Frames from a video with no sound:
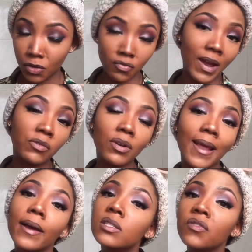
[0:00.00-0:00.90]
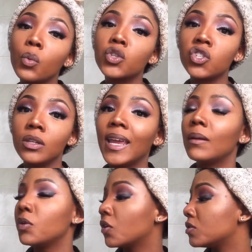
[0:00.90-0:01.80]
right relaxer for what you
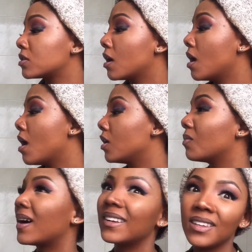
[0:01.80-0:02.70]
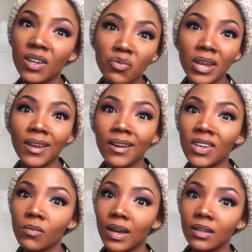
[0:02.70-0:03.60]
need, because you might need regular,
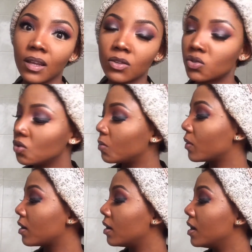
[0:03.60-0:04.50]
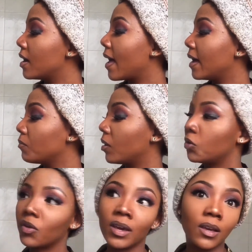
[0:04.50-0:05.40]
you might need super, and maybe
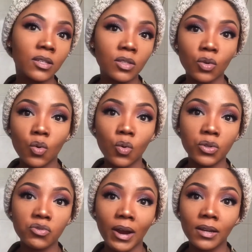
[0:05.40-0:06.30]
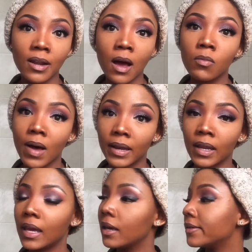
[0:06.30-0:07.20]
your hair isn't coarse right now. Mine
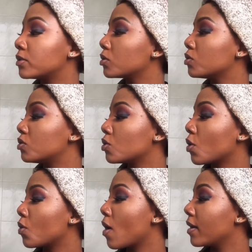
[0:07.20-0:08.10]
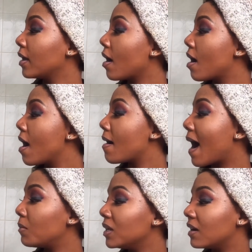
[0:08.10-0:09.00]
is. So yeah,
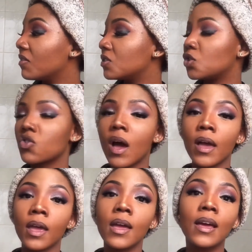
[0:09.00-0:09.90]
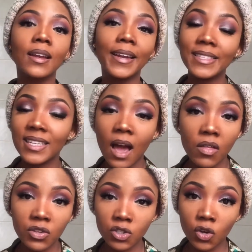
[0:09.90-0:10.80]
I'm gonna give this a try. Let's see how
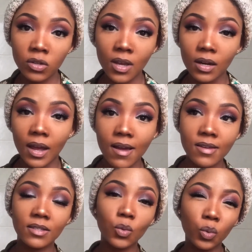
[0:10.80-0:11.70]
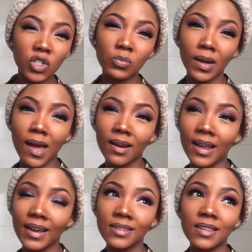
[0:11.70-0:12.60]
this turns out, guys. Wish me luck,
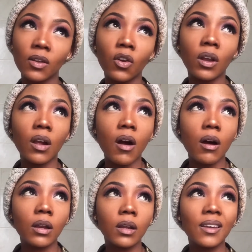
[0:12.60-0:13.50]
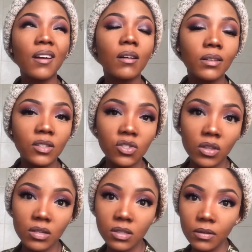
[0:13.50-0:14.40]
like I said earlier on, and yeah, let's do
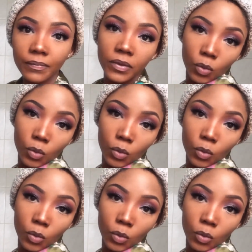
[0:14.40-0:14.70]
this.